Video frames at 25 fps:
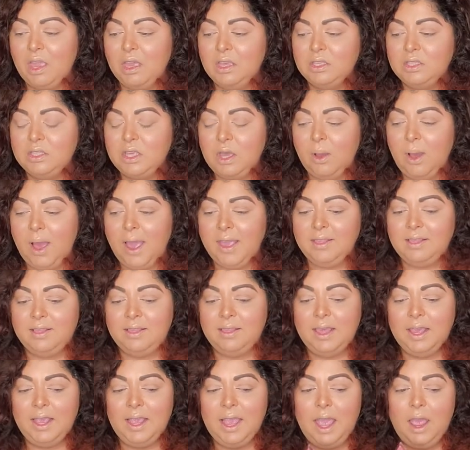so I
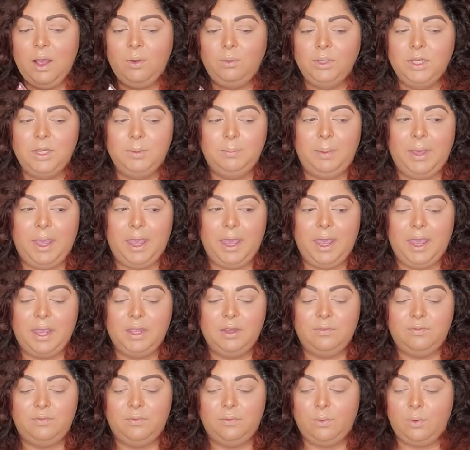think I only
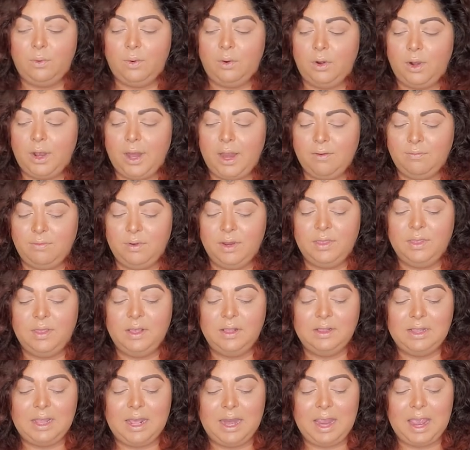paid for
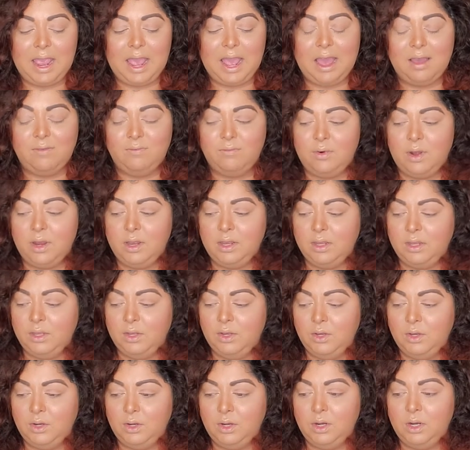everything that I have right
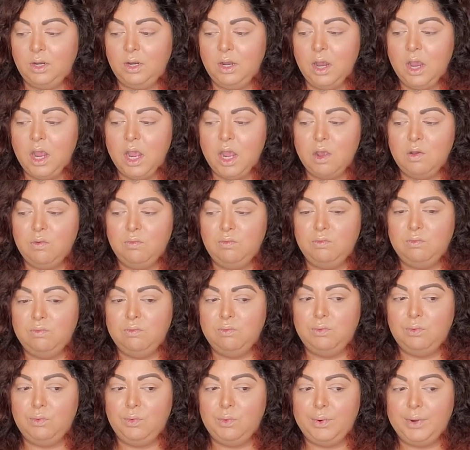here,
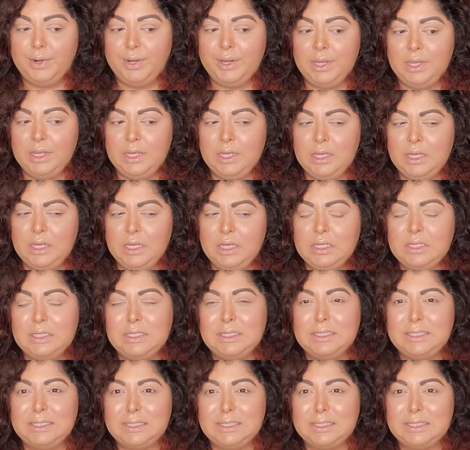$47,